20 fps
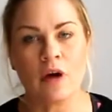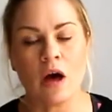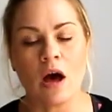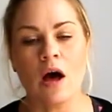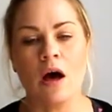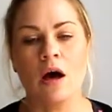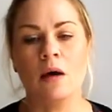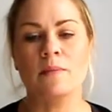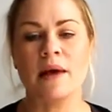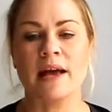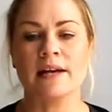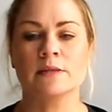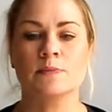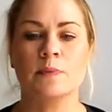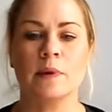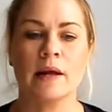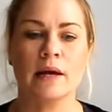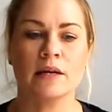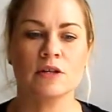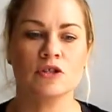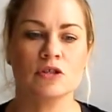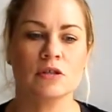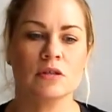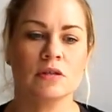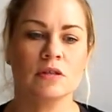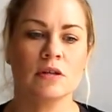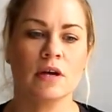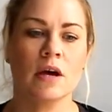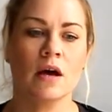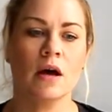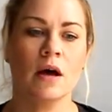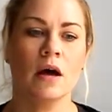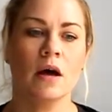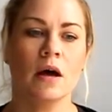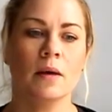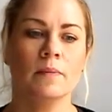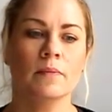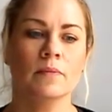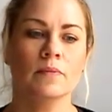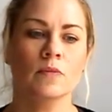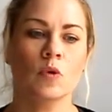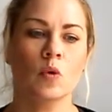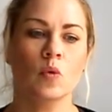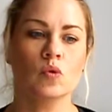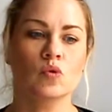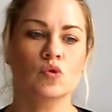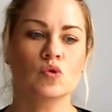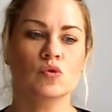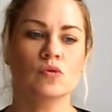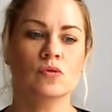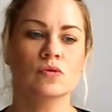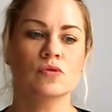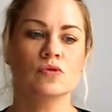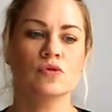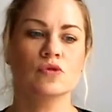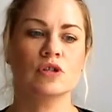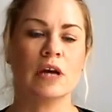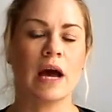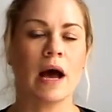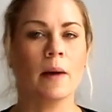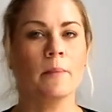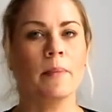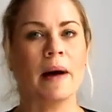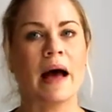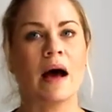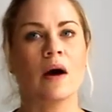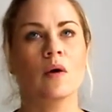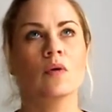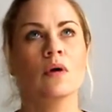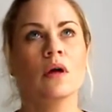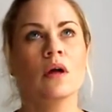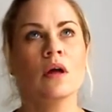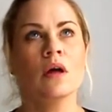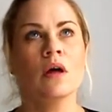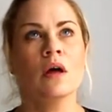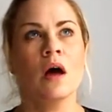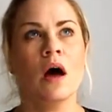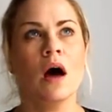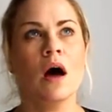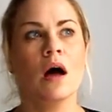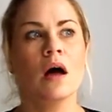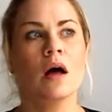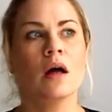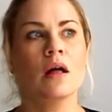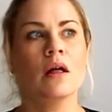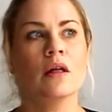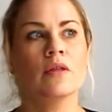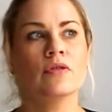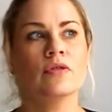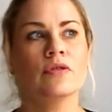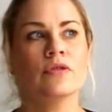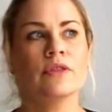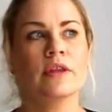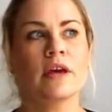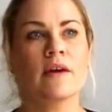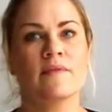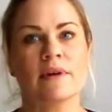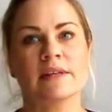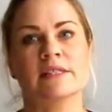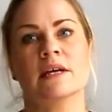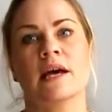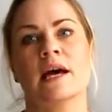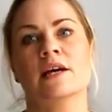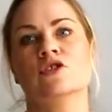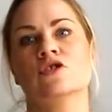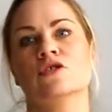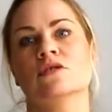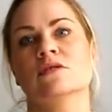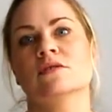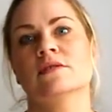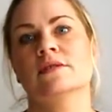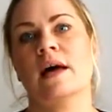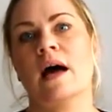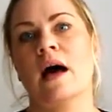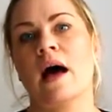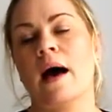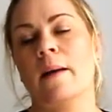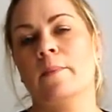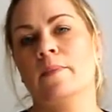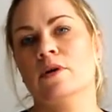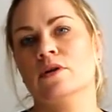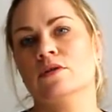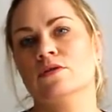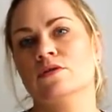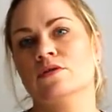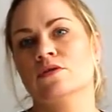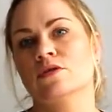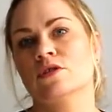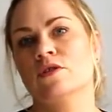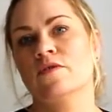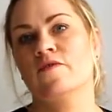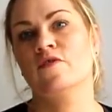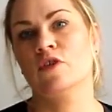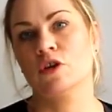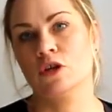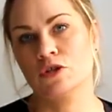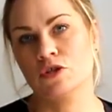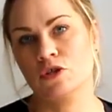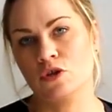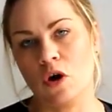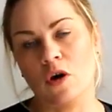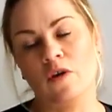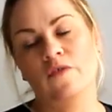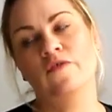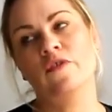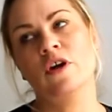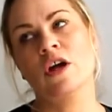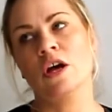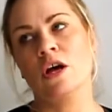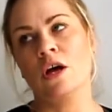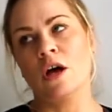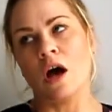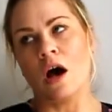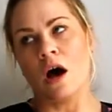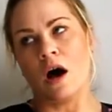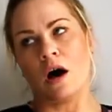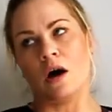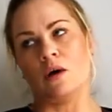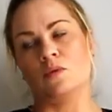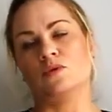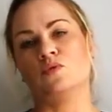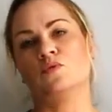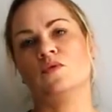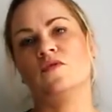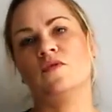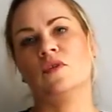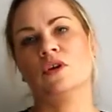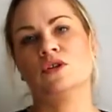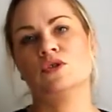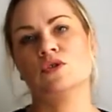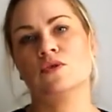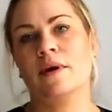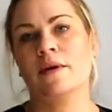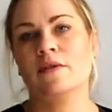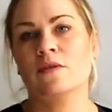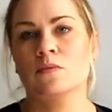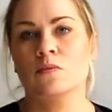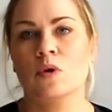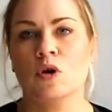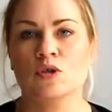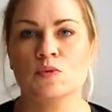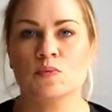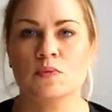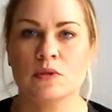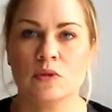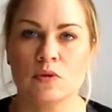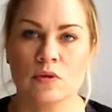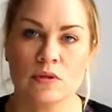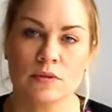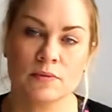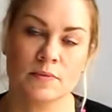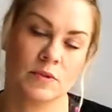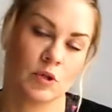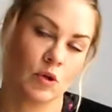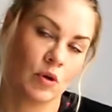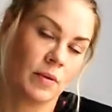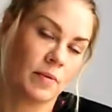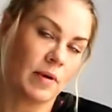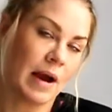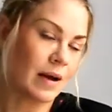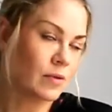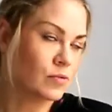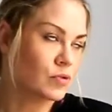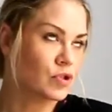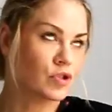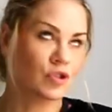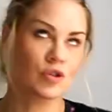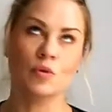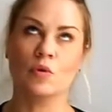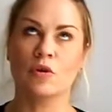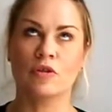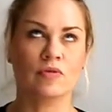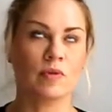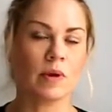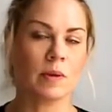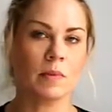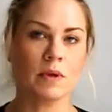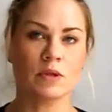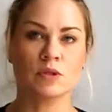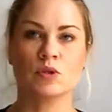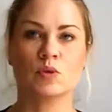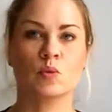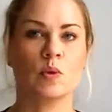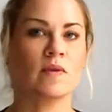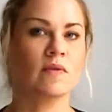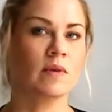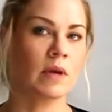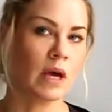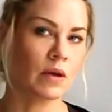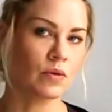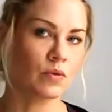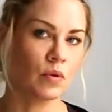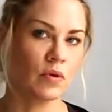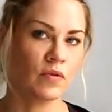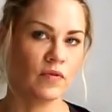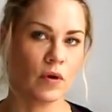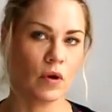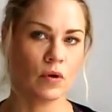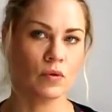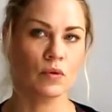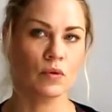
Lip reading: explanation or chat about the investigations that happened. First off, I was referred to Grantham Hospital. It took around 2 or 3 months to even get the referral